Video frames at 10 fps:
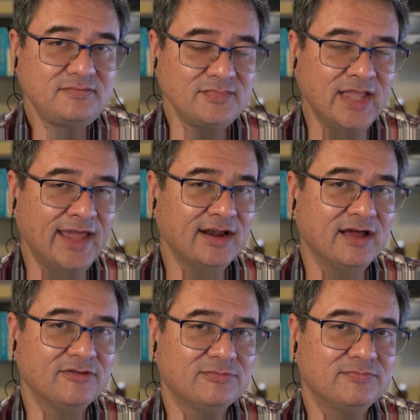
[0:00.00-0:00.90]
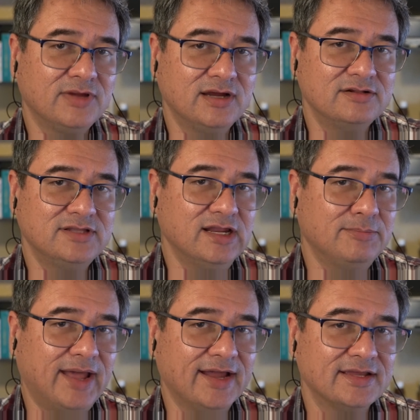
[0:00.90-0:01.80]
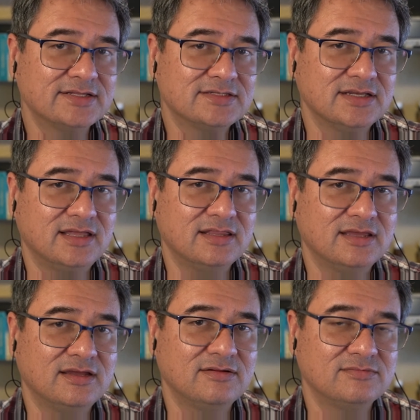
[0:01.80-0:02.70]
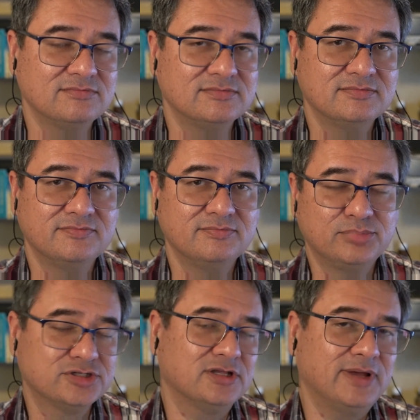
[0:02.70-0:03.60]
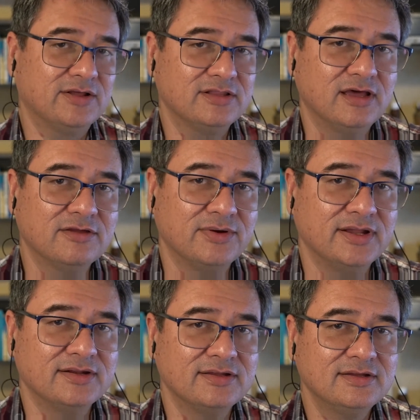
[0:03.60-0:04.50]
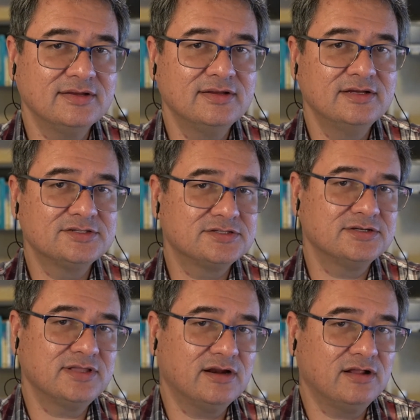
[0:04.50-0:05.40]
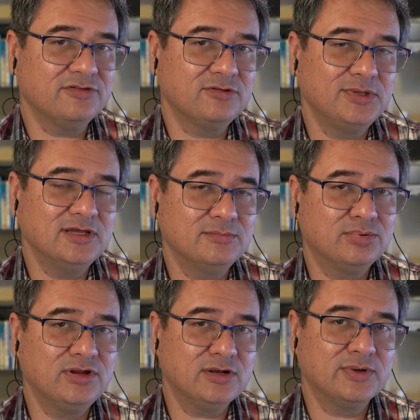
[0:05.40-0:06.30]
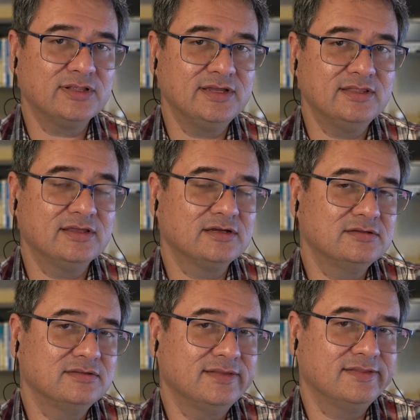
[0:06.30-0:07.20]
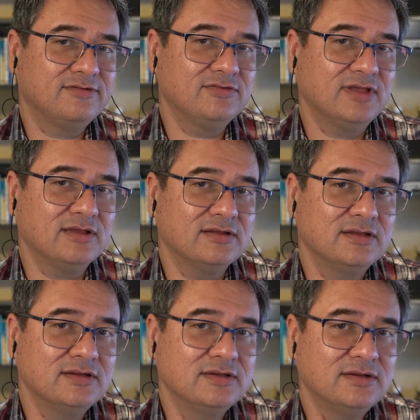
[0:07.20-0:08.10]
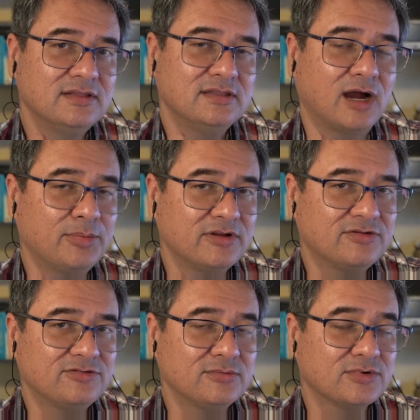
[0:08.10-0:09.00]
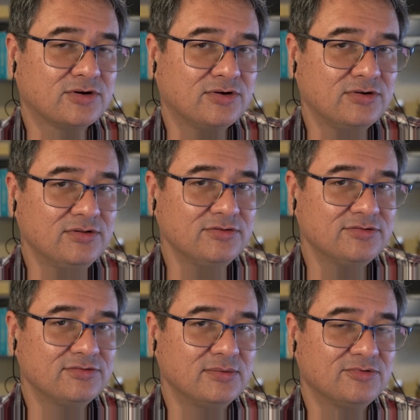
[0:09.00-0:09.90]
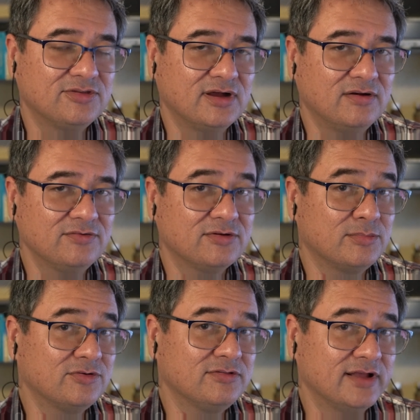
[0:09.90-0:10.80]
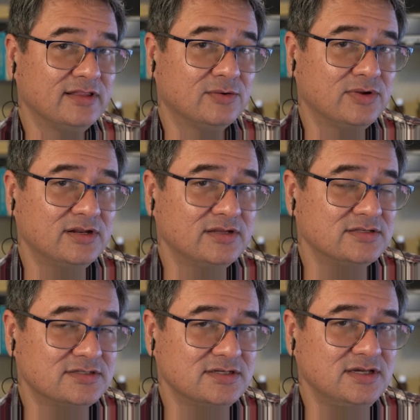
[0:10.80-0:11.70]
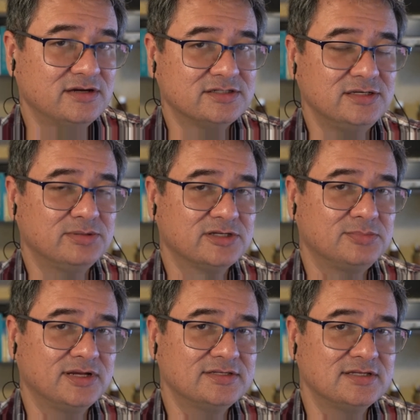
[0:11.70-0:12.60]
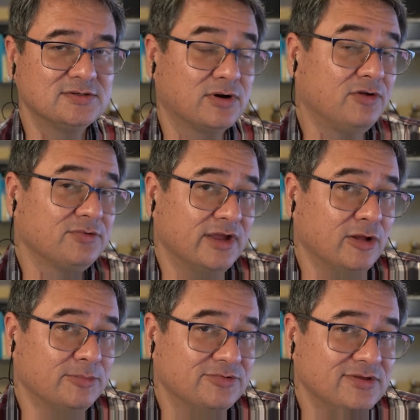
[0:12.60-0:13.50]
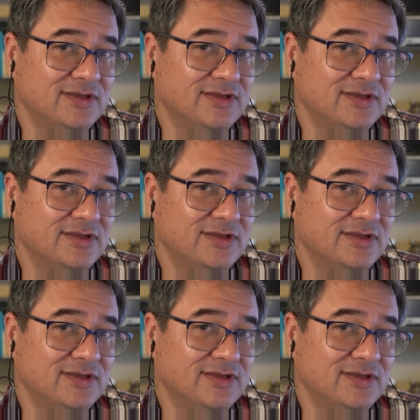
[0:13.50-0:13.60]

analyze data packets, and then push them out the other end. So that all has to be done pretty quickly. The things like the operating system kernels themselves are most likely written in C or C++, and so it also helps